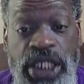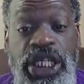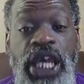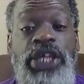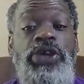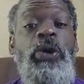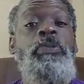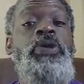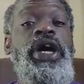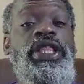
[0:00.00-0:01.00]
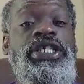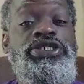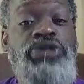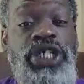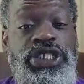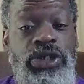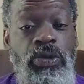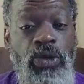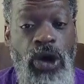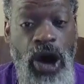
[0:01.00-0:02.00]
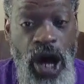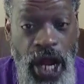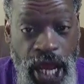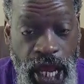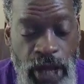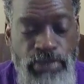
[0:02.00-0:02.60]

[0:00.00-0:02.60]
Take your breath and drink some water.